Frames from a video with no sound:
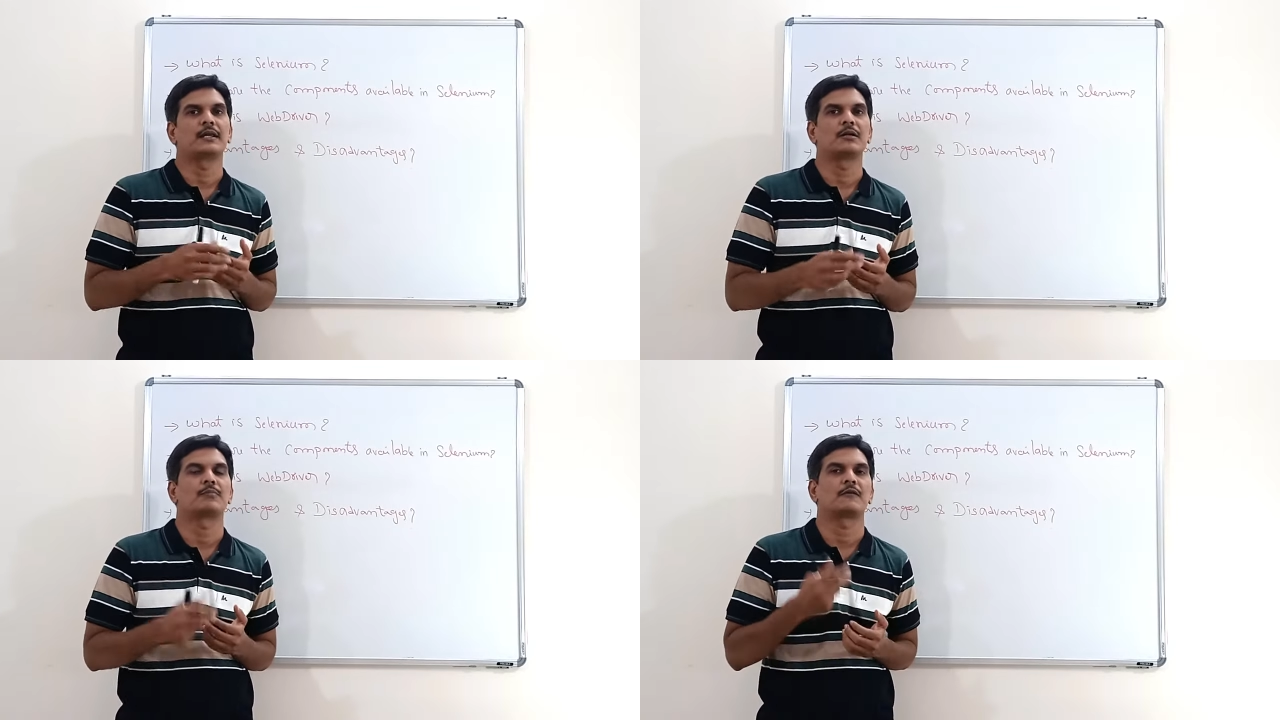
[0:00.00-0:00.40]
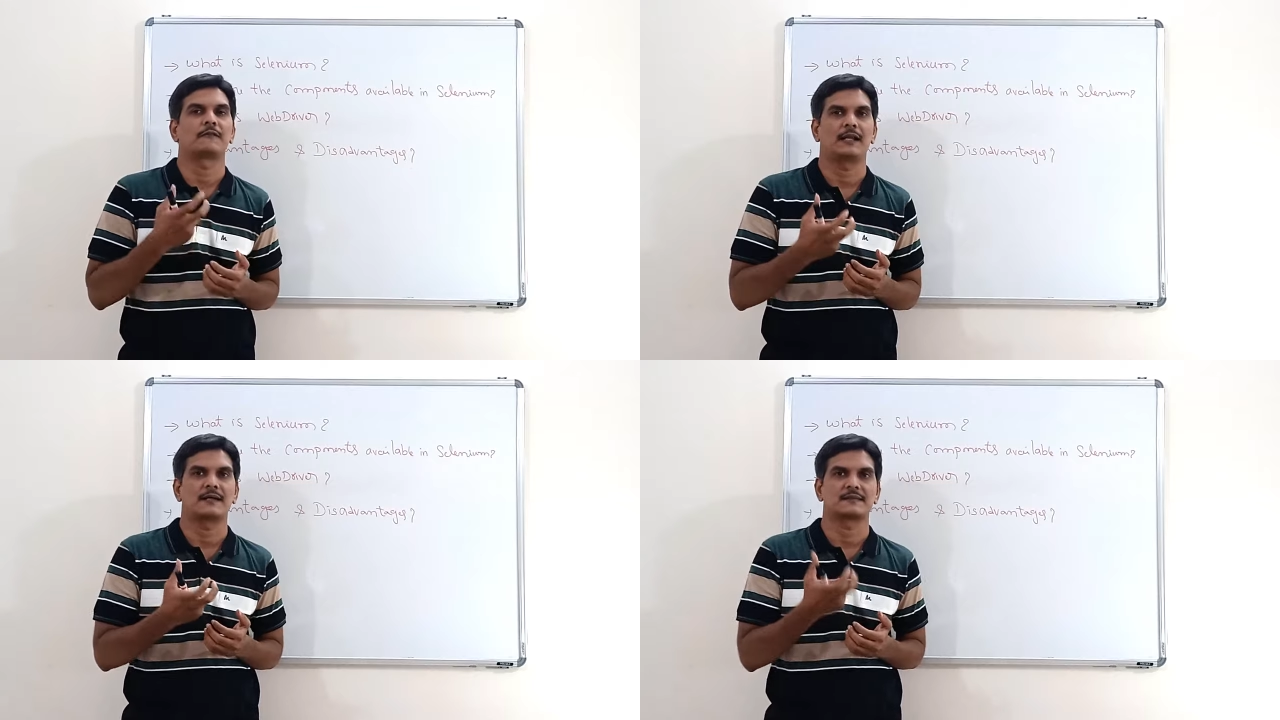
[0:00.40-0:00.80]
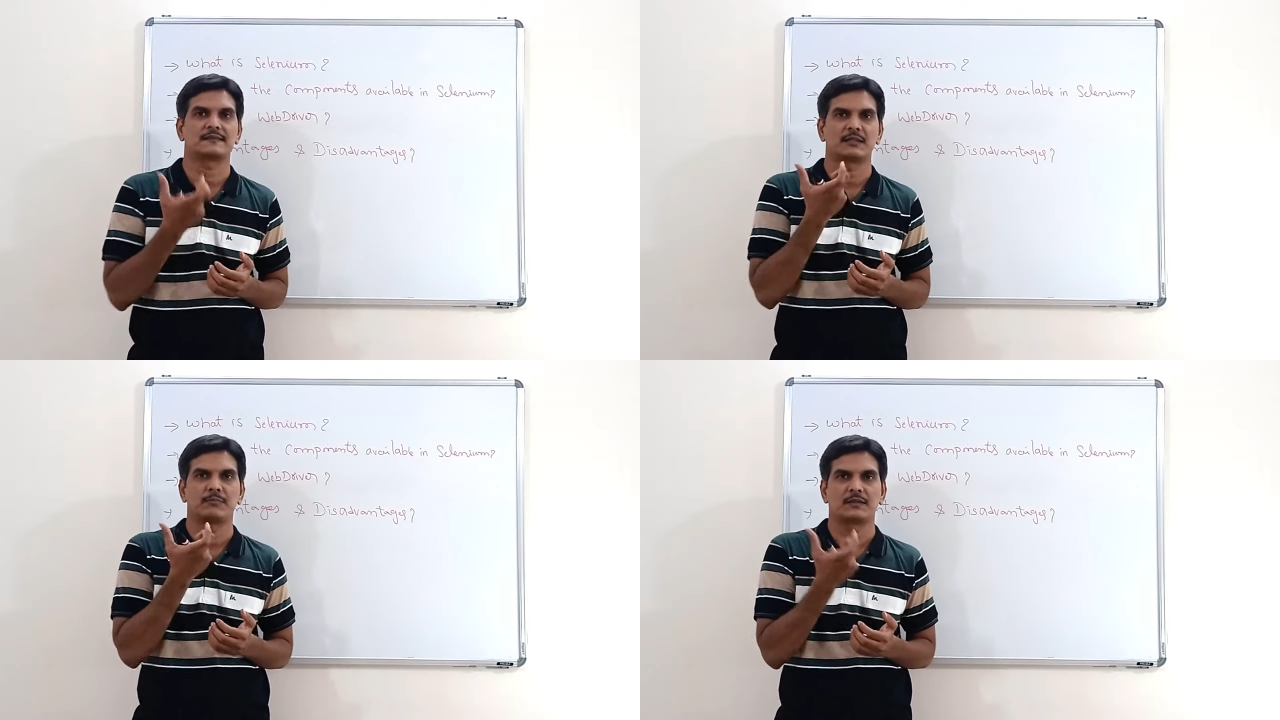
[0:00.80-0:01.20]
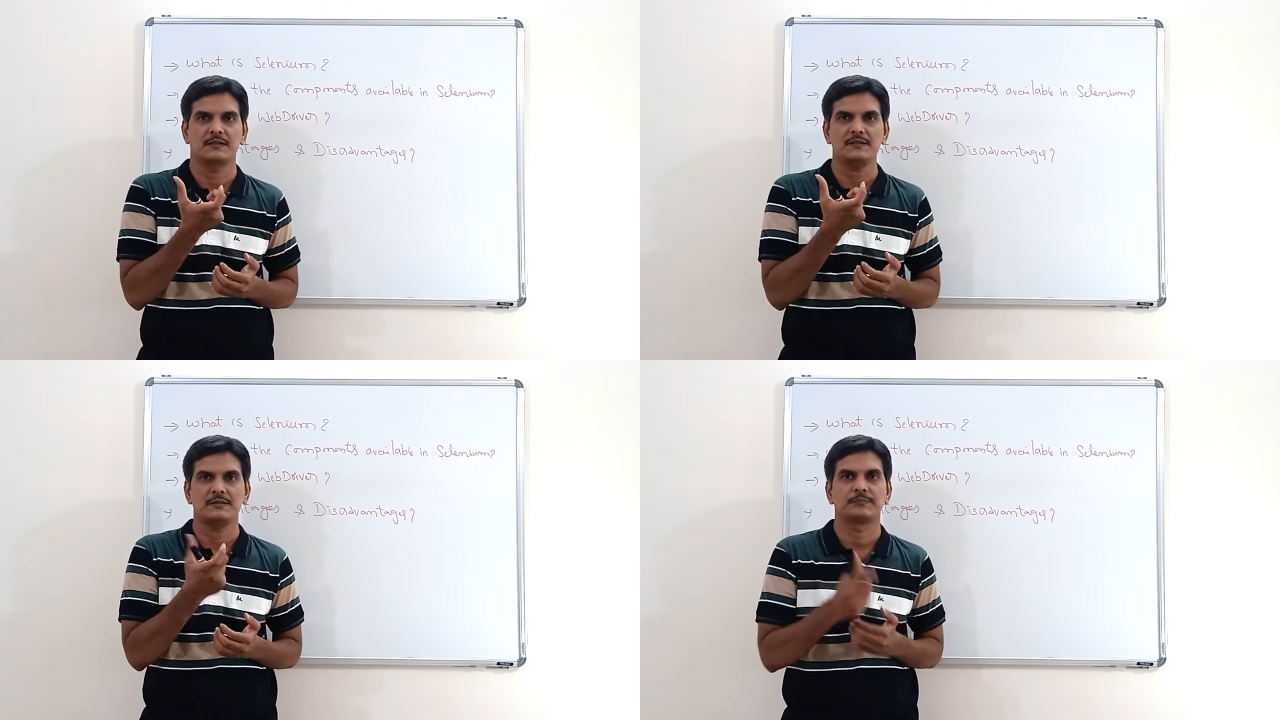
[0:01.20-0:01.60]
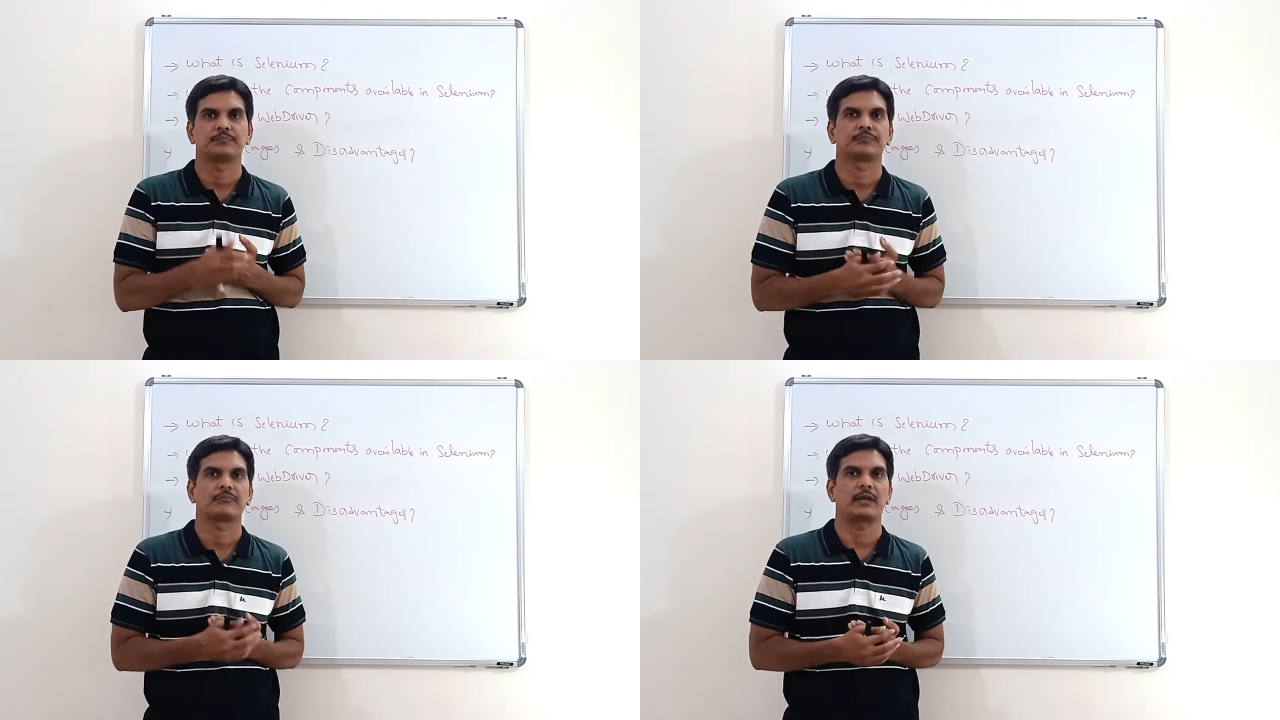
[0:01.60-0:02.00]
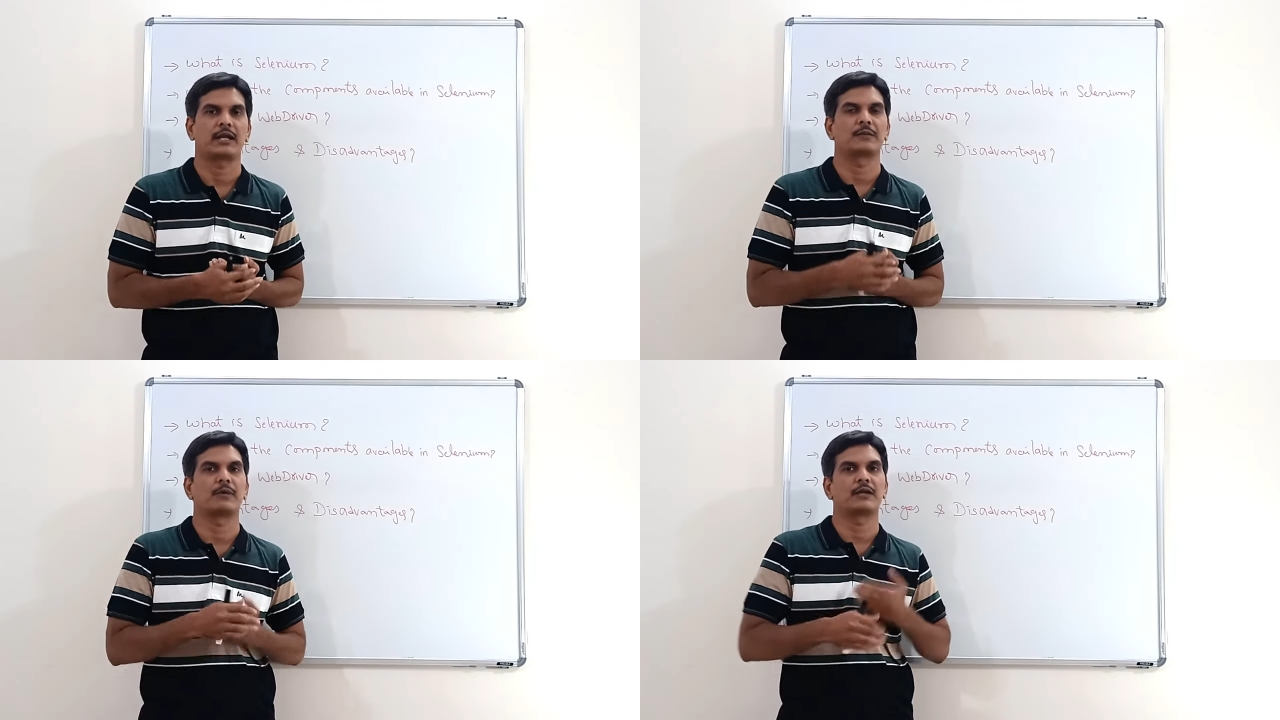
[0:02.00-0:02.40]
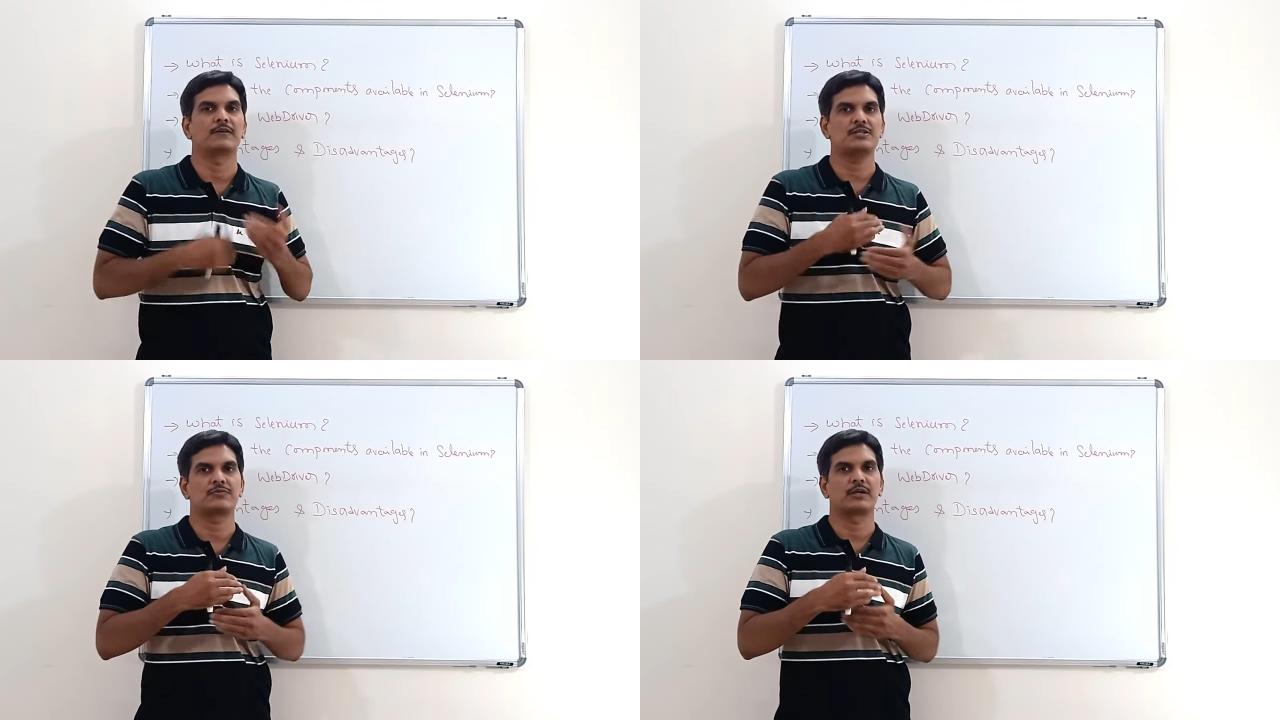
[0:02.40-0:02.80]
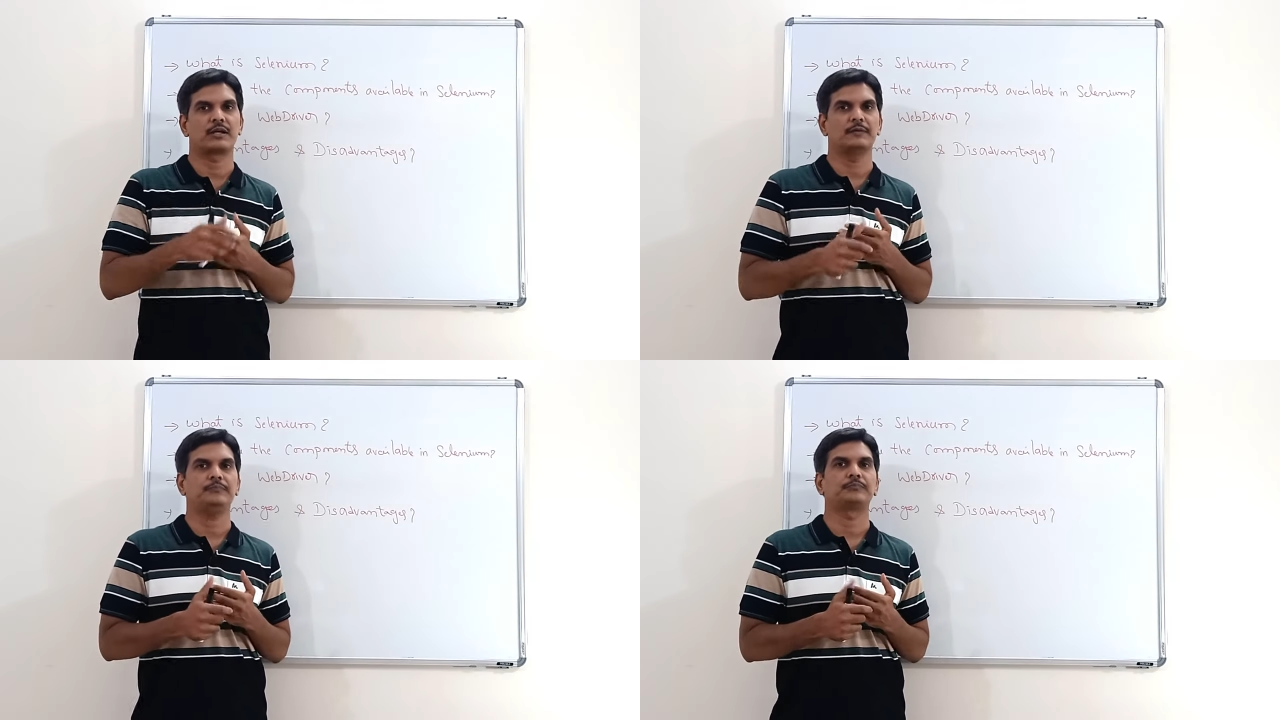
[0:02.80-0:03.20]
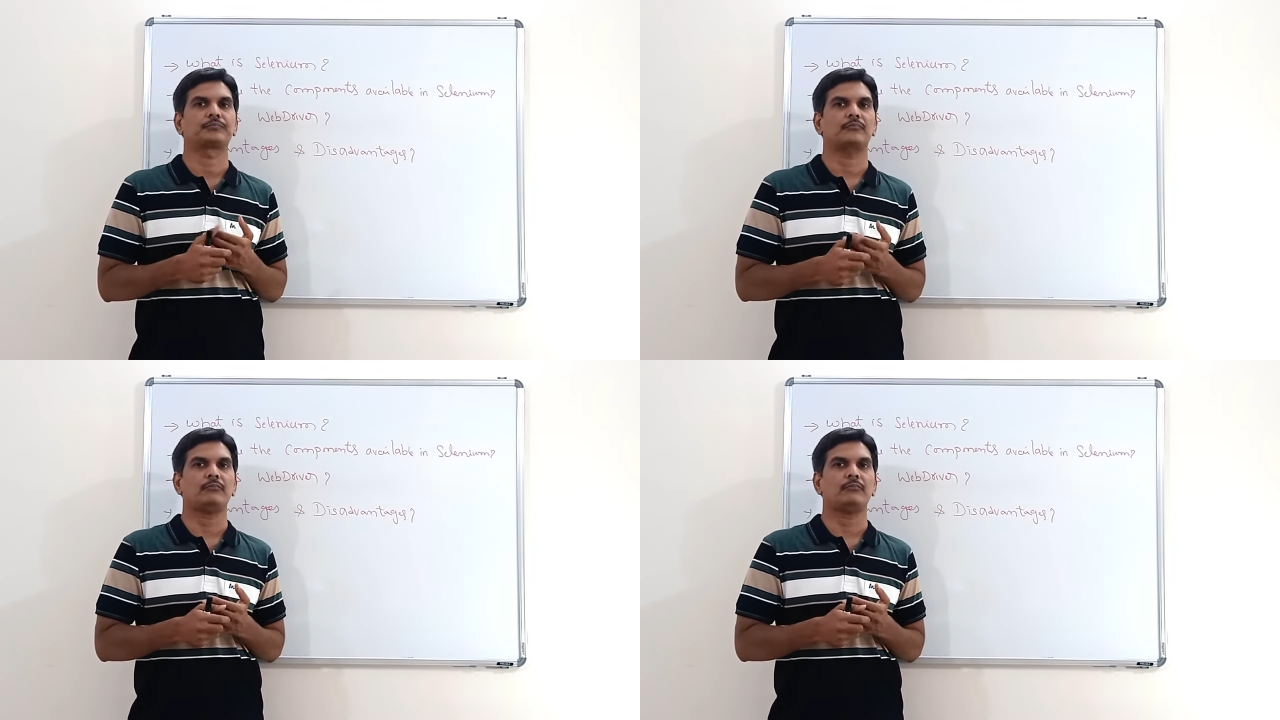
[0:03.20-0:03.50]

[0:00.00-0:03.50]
n number of classes and methods and by which we can